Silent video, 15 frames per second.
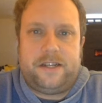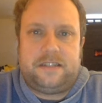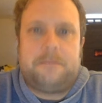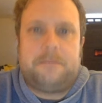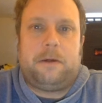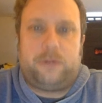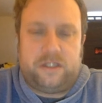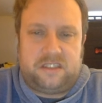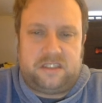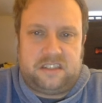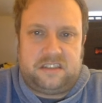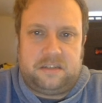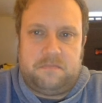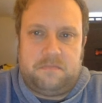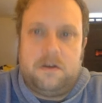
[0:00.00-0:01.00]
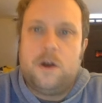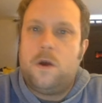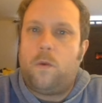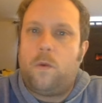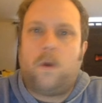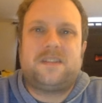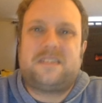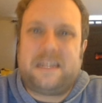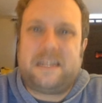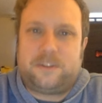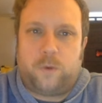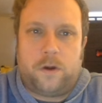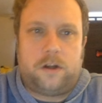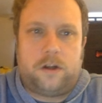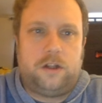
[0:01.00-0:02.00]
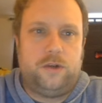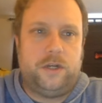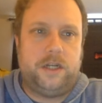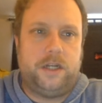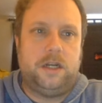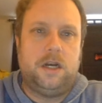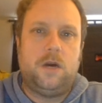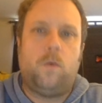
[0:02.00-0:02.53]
about the system. What sets were included?